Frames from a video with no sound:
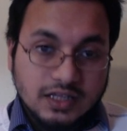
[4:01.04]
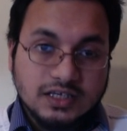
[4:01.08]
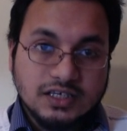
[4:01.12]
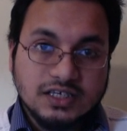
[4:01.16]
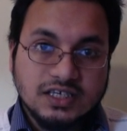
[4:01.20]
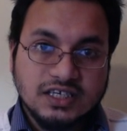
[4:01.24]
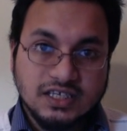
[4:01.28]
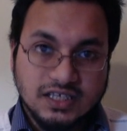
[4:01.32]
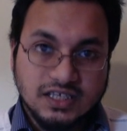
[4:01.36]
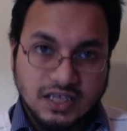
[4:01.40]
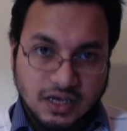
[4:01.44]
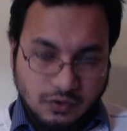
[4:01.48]

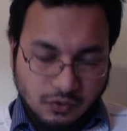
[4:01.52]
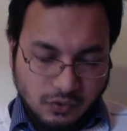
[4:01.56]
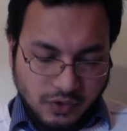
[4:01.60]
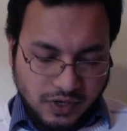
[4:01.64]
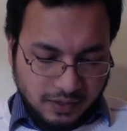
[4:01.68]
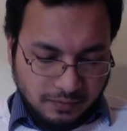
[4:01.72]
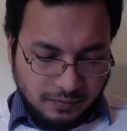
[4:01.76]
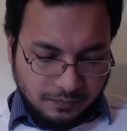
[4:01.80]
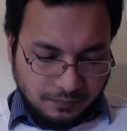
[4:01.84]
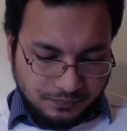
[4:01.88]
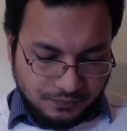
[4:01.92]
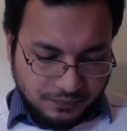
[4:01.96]
Others
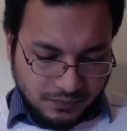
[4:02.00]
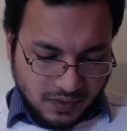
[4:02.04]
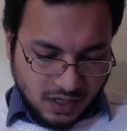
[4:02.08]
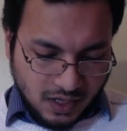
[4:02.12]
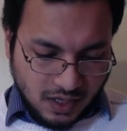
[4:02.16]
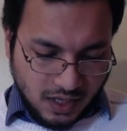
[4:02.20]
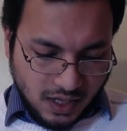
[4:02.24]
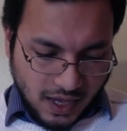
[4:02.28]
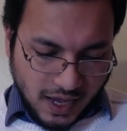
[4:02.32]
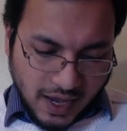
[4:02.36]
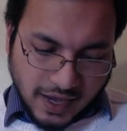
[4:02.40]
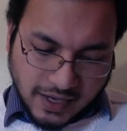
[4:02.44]
disagree
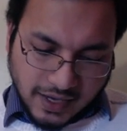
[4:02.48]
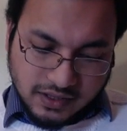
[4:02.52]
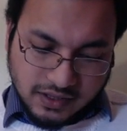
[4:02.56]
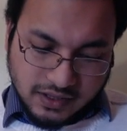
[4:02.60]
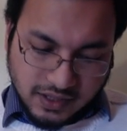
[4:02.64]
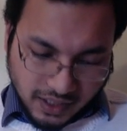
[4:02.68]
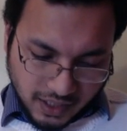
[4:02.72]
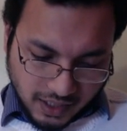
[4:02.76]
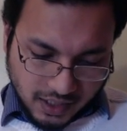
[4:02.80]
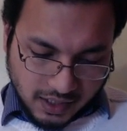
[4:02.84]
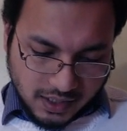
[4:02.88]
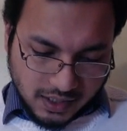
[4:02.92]

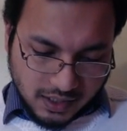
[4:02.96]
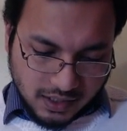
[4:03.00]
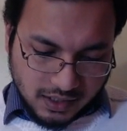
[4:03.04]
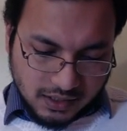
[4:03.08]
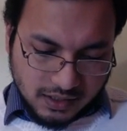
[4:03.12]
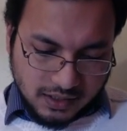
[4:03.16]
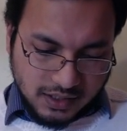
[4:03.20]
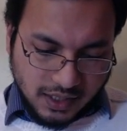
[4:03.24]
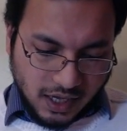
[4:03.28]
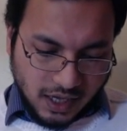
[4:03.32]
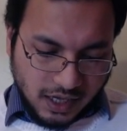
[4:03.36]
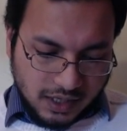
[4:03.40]
and
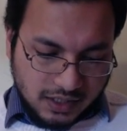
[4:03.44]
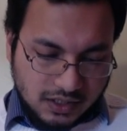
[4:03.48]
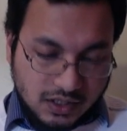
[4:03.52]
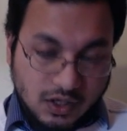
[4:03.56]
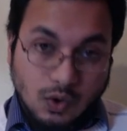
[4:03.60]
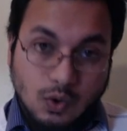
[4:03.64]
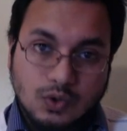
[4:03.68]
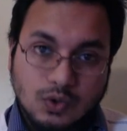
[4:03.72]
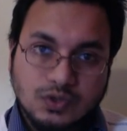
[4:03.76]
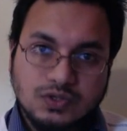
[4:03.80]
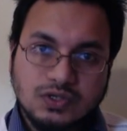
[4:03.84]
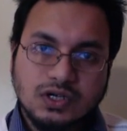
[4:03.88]
think
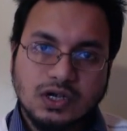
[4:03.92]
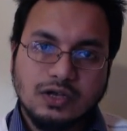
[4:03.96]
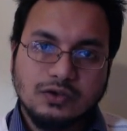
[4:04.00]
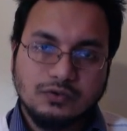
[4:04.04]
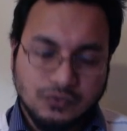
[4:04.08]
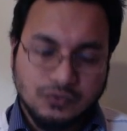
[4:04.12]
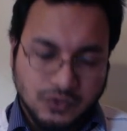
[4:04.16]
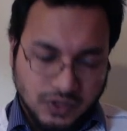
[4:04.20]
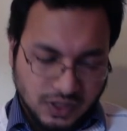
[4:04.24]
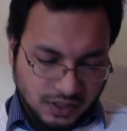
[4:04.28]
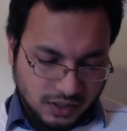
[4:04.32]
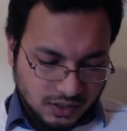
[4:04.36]
that the host
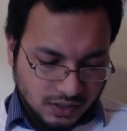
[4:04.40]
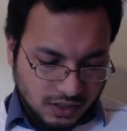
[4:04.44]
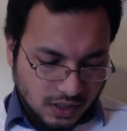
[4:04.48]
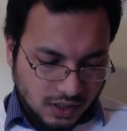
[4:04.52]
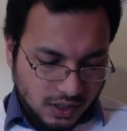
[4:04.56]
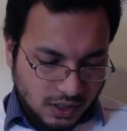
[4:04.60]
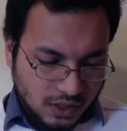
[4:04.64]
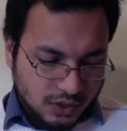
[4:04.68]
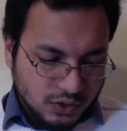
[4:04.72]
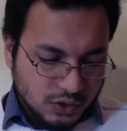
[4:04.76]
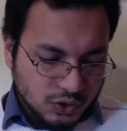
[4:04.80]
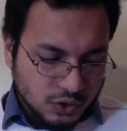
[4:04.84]
country
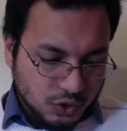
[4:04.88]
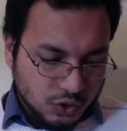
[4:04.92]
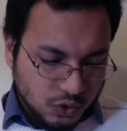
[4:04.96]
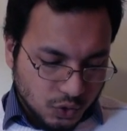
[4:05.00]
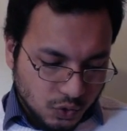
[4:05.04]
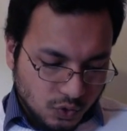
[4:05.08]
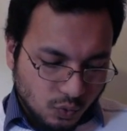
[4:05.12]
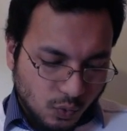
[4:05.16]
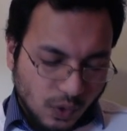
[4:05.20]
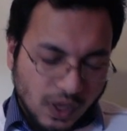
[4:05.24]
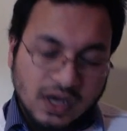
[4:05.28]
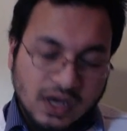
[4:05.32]

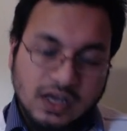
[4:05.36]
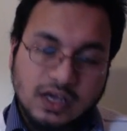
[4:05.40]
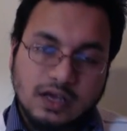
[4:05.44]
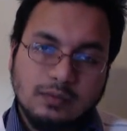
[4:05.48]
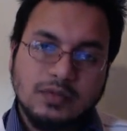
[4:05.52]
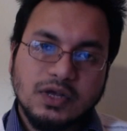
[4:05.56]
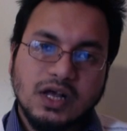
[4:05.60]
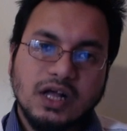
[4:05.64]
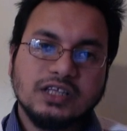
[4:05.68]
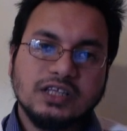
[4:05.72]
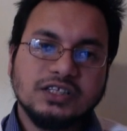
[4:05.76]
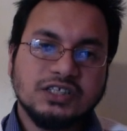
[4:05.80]
should
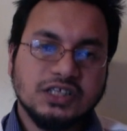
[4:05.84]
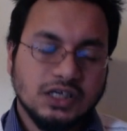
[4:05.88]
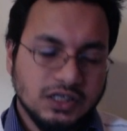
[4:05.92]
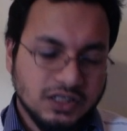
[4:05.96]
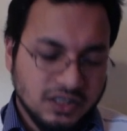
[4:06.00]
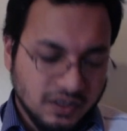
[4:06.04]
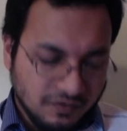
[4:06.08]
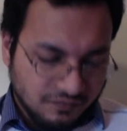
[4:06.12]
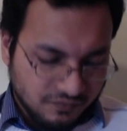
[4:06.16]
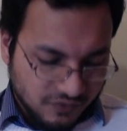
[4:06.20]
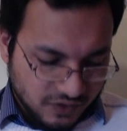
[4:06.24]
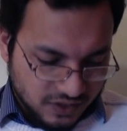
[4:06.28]
welcome
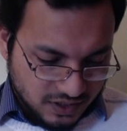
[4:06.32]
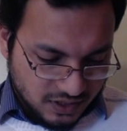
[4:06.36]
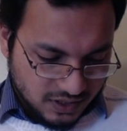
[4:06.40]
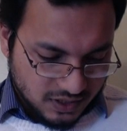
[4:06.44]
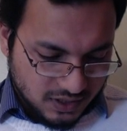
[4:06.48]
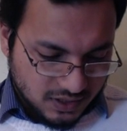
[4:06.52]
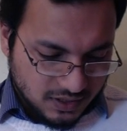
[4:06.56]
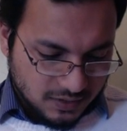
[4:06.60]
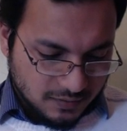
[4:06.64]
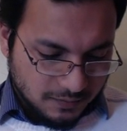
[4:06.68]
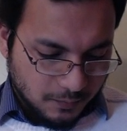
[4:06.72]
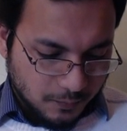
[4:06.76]
cultural
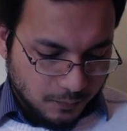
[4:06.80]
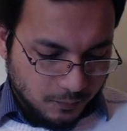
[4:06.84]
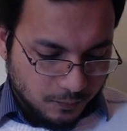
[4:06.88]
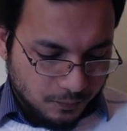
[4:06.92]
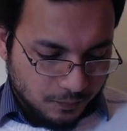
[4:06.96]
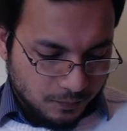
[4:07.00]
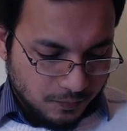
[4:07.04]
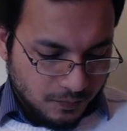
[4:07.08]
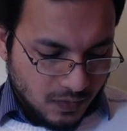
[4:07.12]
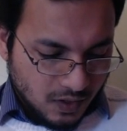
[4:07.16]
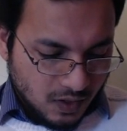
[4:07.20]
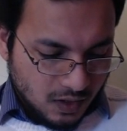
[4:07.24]
differences.
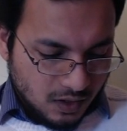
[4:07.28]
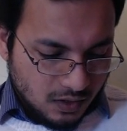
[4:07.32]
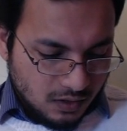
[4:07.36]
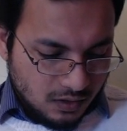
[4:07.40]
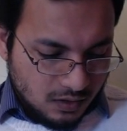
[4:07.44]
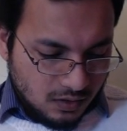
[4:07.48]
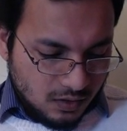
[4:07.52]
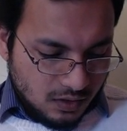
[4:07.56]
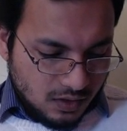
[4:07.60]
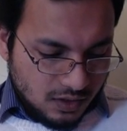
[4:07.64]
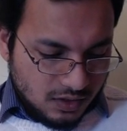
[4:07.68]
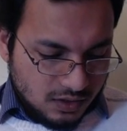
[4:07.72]

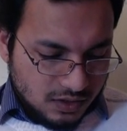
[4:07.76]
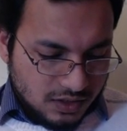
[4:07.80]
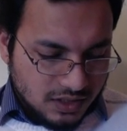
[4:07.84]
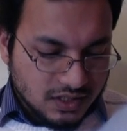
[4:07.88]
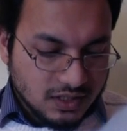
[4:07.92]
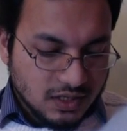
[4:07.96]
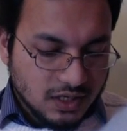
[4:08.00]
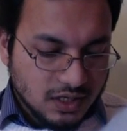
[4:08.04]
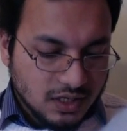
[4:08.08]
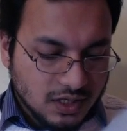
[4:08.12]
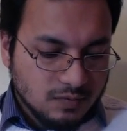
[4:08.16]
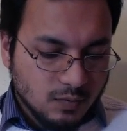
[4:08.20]

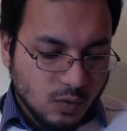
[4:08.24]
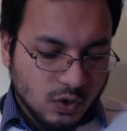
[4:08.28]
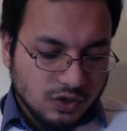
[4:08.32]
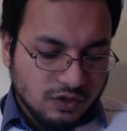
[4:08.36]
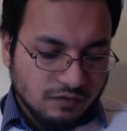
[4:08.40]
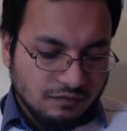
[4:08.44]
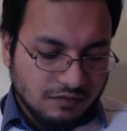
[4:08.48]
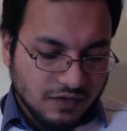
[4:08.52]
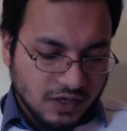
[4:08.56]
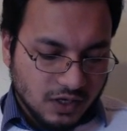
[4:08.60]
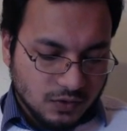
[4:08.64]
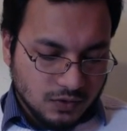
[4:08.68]
Discuss
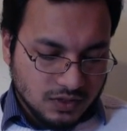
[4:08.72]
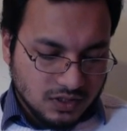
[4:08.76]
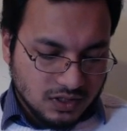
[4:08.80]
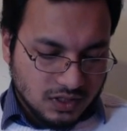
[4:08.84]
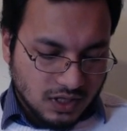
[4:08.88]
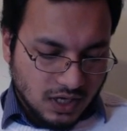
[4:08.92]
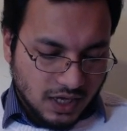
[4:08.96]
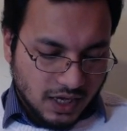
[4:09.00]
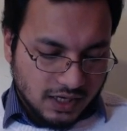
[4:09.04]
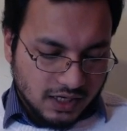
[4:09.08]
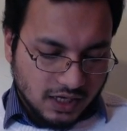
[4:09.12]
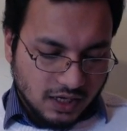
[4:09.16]
both the
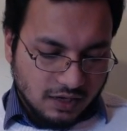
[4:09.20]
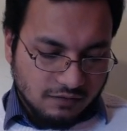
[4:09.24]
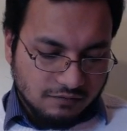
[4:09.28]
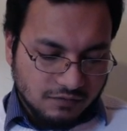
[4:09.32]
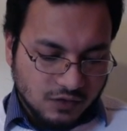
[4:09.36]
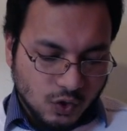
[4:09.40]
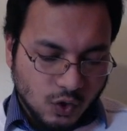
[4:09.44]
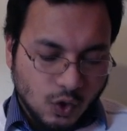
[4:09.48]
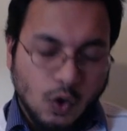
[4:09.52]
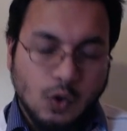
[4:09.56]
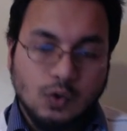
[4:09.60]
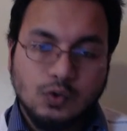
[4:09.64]
views and
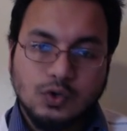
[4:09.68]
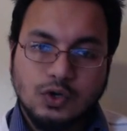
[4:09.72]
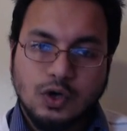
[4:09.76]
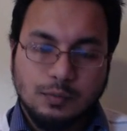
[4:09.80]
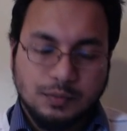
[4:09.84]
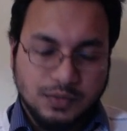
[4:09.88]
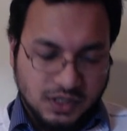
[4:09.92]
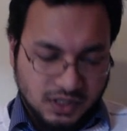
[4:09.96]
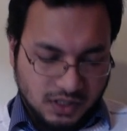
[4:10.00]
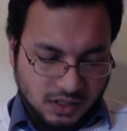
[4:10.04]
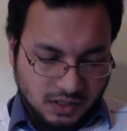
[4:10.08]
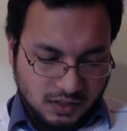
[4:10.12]
give your
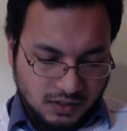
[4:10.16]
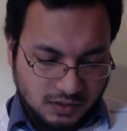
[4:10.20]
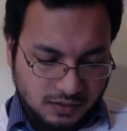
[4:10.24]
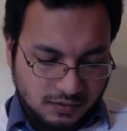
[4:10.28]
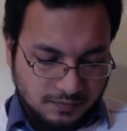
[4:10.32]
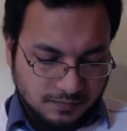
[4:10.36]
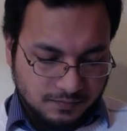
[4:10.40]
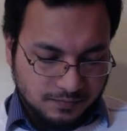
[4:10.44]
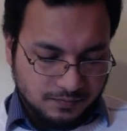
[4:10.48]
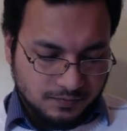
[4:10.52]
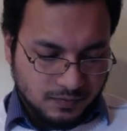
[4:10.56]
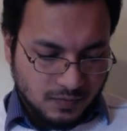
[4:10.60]
own
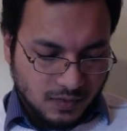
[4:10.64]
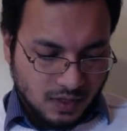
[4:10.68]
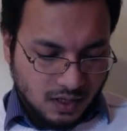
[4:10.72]
opinion.